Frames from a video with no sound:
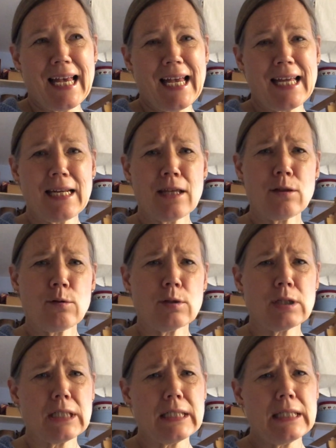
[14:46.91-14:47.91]
and I
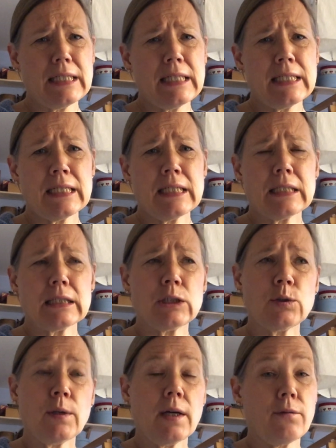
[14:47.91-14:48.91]
thought, Ida,
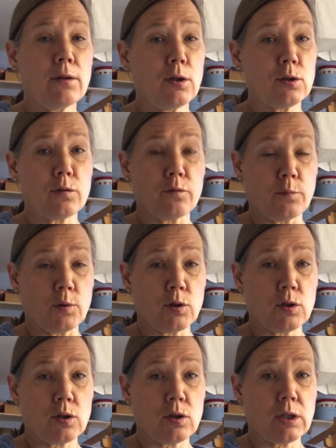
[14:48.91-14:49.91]
you have a lot of
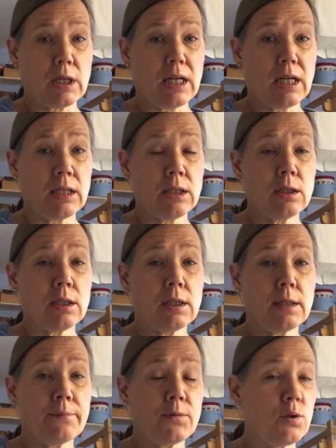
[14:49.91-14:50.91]
books, and
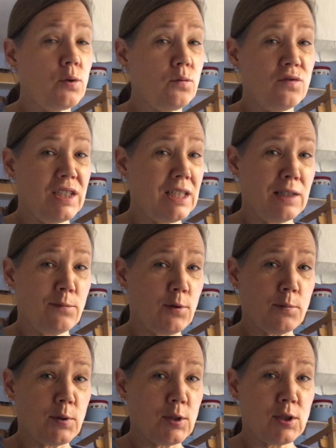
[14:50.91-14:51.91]
you don't need any
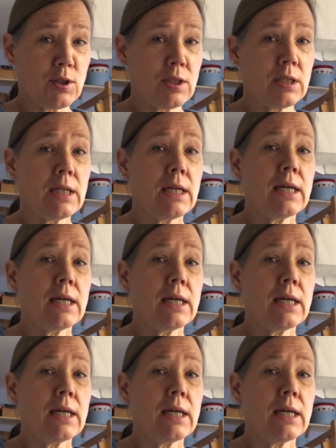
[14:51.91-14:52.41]
more books,